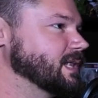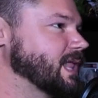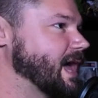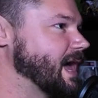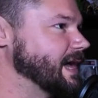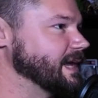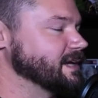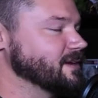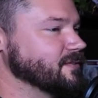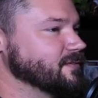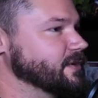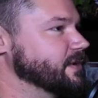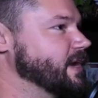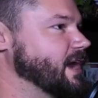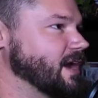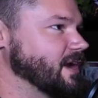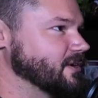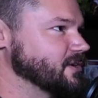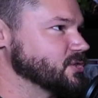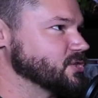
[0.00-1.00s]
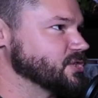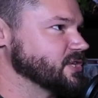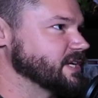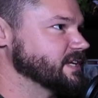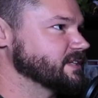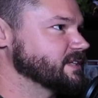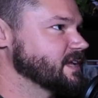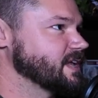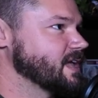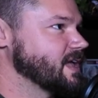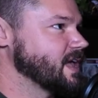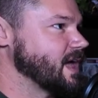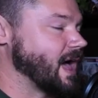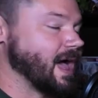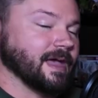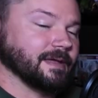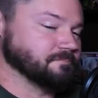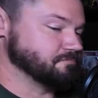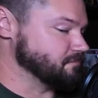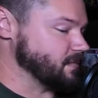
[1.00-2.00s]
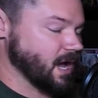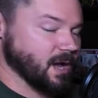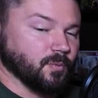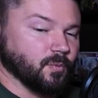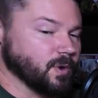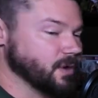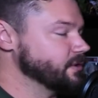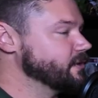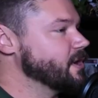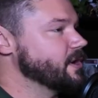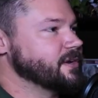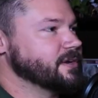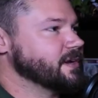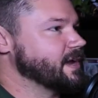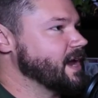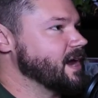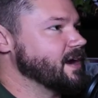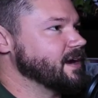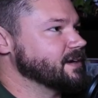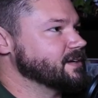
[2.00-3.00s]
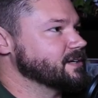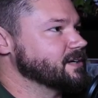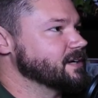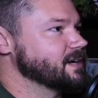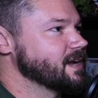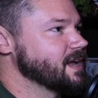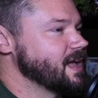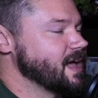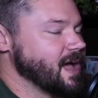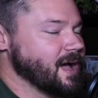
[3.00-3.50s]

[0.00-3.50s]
line of your character sheet. I will know your character.